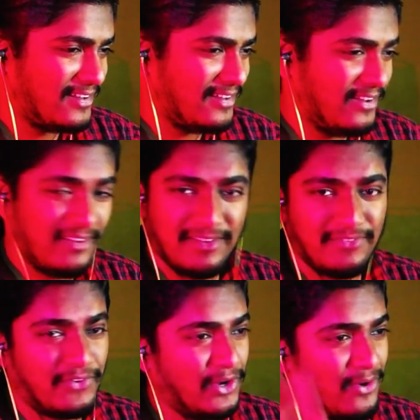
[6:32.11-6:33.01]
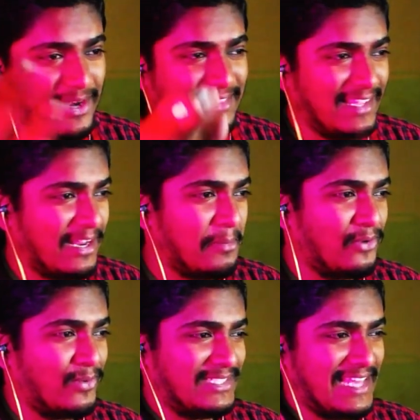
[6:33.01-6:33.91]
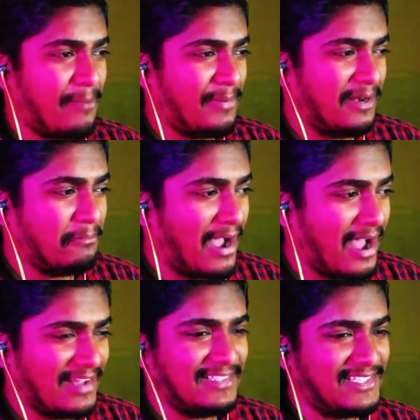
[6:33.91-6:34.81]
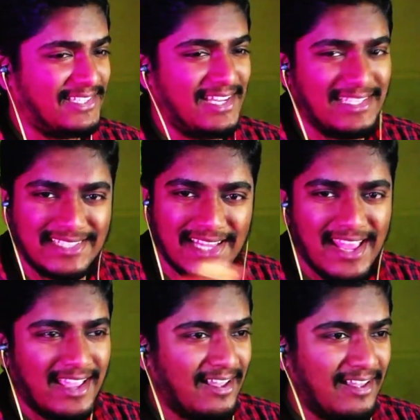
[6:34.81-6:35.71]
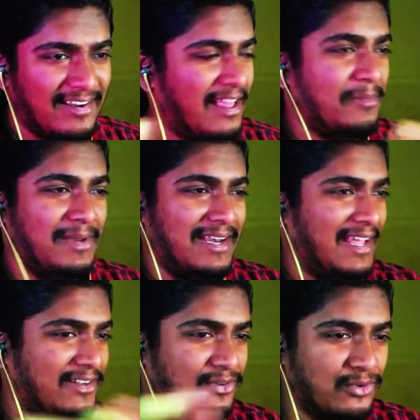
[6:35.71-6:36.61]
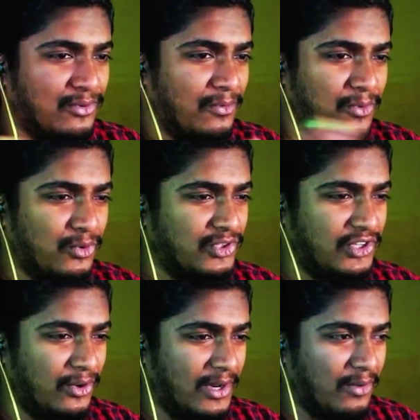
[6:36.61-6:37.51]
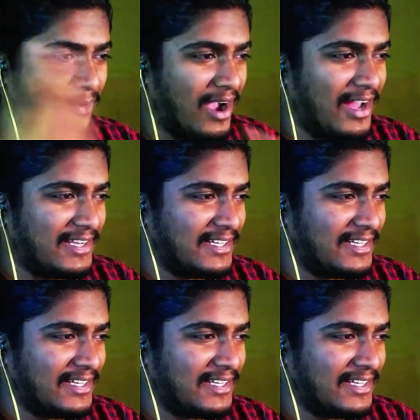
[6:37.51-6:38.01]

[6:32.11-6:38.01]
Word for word: if you know anything about what's happening behind the scenes, uh, I mean, like who who's doing what,